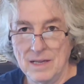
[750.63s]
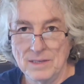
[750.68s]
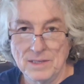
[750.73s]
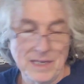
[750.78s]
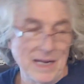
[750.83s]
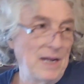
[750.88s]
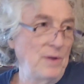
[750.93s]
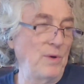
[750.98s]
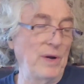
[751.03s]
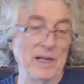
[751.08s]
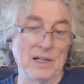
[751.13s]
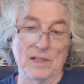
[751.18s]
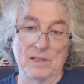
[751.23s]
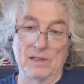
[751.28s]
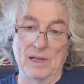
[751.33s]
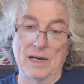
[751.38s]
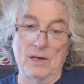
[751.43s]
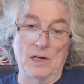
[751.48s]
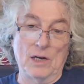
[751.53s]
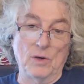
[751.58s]
Jay Will,
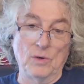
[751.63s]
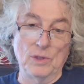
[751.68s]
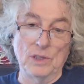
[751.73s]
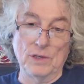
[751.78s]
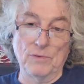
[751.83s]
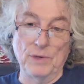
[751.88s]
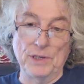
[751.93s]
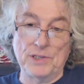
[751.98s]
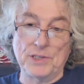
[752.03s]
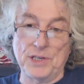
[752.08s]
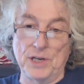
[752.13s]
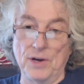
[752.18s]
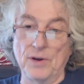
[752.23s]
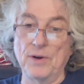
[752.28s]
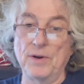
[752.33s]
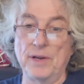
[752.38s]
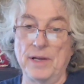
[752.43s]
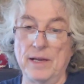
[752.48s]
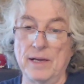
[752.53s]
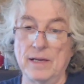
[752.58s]
our only
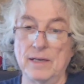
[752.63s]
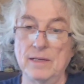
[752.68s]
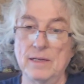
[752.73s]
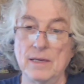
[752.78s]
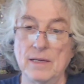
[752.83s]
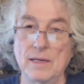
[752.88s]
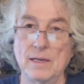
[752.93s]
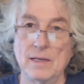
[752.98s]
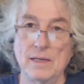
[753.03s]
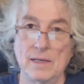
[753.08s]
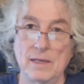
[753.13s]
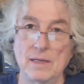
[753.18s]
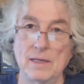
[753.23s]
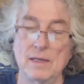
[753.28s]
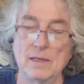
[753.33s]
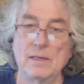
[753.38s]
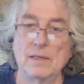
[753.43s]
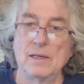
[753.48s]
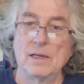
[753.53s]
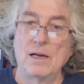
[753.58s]
returning
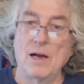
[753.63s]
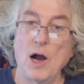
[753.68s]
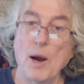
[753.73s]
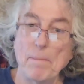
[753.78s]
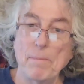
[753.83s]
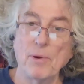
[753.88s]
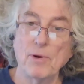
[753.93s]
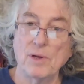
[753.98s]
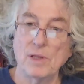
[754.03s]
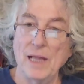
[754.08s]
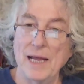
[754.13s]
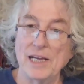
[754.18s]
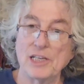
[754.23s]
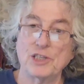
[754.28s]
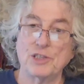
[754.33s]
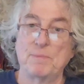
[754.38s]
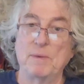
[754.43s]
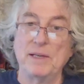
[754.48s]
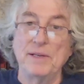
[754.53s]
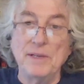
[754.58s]

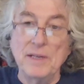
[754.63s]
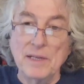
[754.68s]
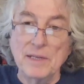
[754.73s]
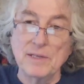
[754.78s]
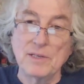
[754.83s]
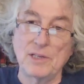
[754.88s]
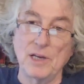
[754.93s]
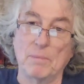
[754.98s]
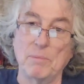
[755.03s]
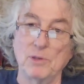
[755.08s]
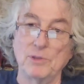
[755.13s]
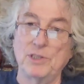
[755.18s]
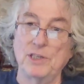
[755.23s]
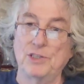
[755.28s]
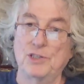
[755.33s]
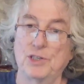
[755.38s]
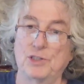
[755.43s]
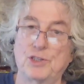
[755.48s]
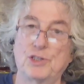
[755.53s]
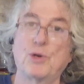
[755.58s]
upperclassman
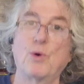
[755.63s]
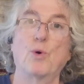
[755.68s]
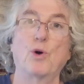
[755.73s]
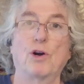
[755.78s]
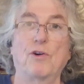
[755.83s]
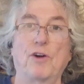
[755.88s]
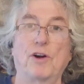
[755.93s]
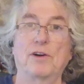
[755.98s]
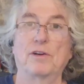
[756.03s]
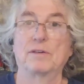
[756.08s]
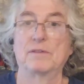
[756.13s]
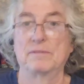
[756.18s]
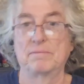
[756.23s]
double-digit scorer.